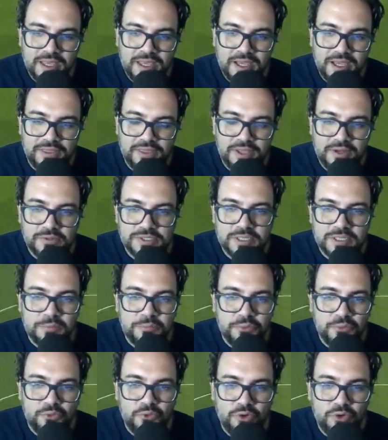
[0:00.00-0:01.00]
And that was a
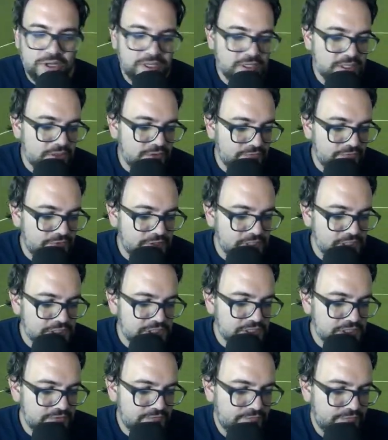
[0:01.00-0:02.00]
brilliant little
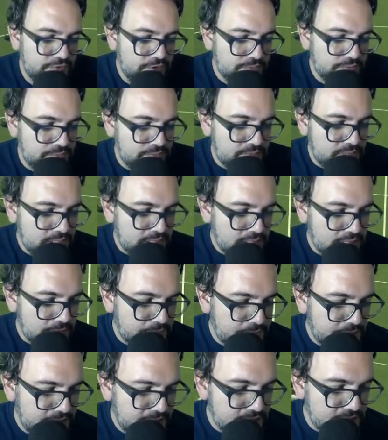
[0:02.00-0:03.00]
finish from
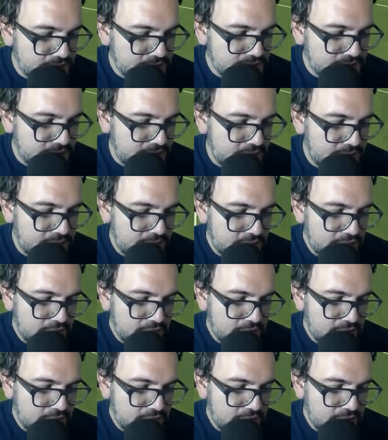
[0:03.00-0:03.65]
Peters there.